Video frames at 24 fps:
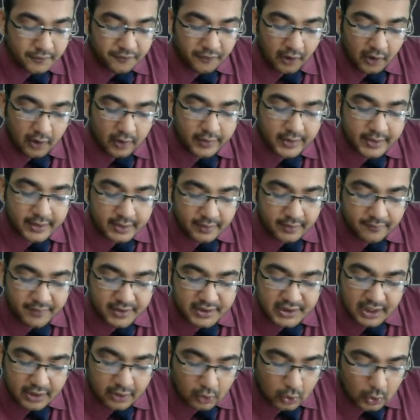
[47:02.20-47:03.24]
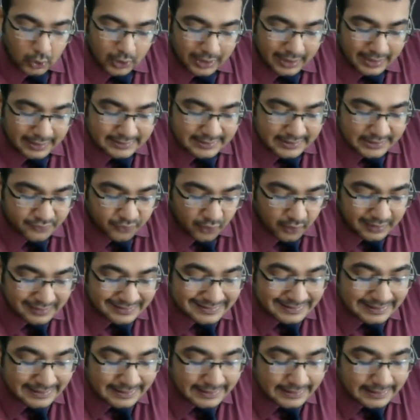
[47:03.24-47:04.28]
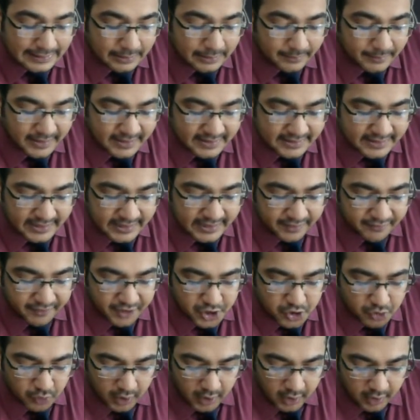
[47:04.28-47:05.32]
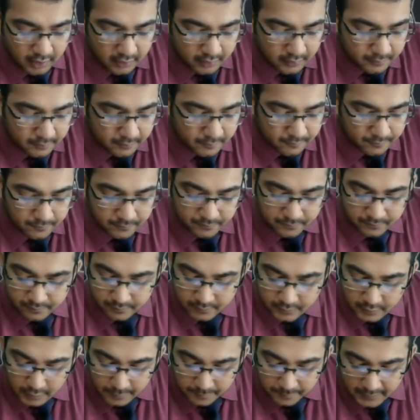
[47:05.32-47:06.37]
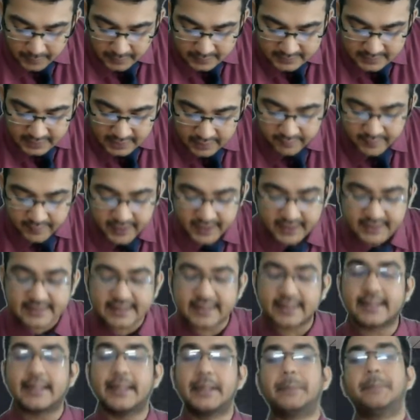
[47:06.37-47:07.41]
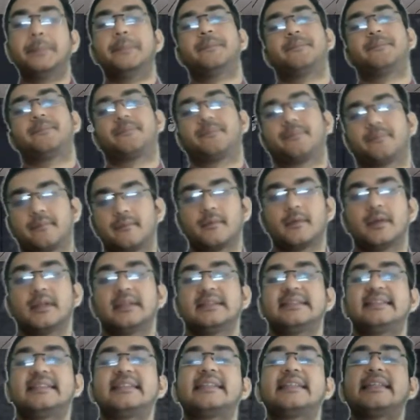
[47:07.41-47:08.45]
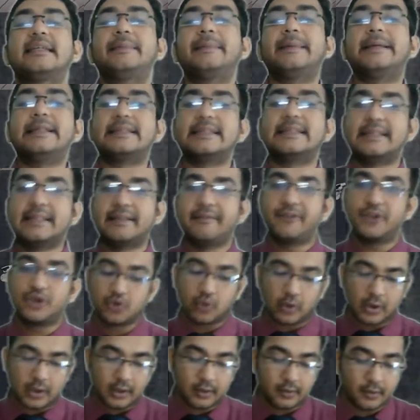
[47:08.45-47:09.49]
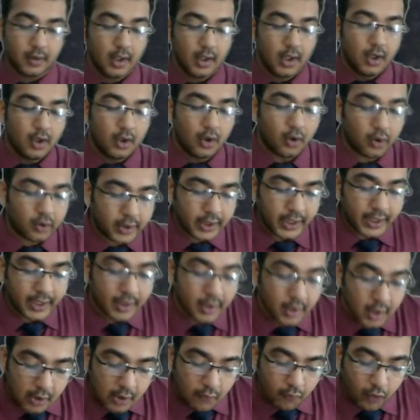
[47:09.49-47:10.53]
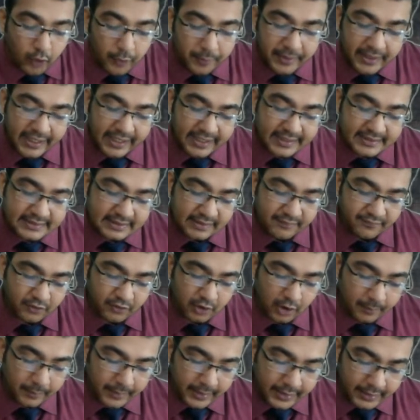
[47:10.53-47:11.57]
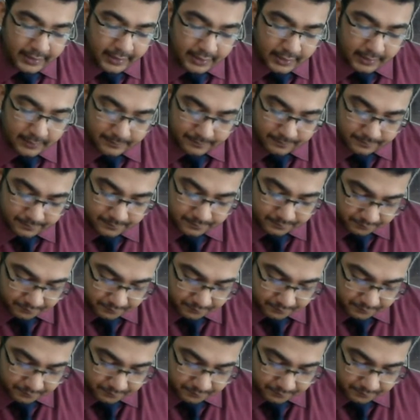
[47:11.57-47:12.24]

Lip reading: following income which accrue arises for a Sikkimese individual. The person living in Sikkim, Sikkimese individual, okay, would be exempt from income